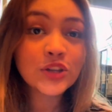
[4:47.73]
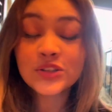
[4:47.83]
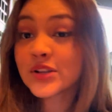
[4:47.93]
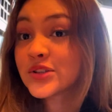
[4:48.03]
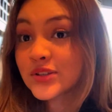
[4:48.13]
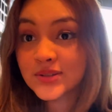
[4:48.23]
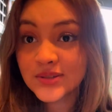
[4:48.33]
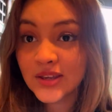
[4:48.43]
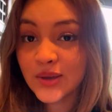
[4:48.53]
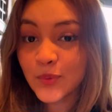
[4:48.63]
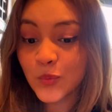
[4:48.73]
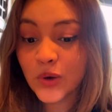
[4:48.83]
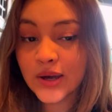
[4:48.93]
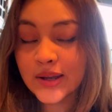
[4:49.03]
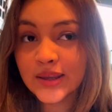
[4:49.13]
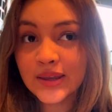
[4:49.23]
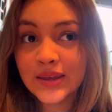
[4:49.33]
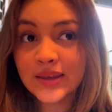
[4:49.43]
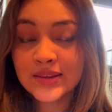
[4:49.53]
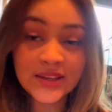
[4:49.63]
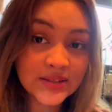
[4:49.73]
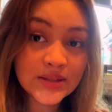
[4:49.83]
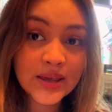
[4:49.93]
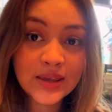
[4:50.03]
So let's just see what it tastes like.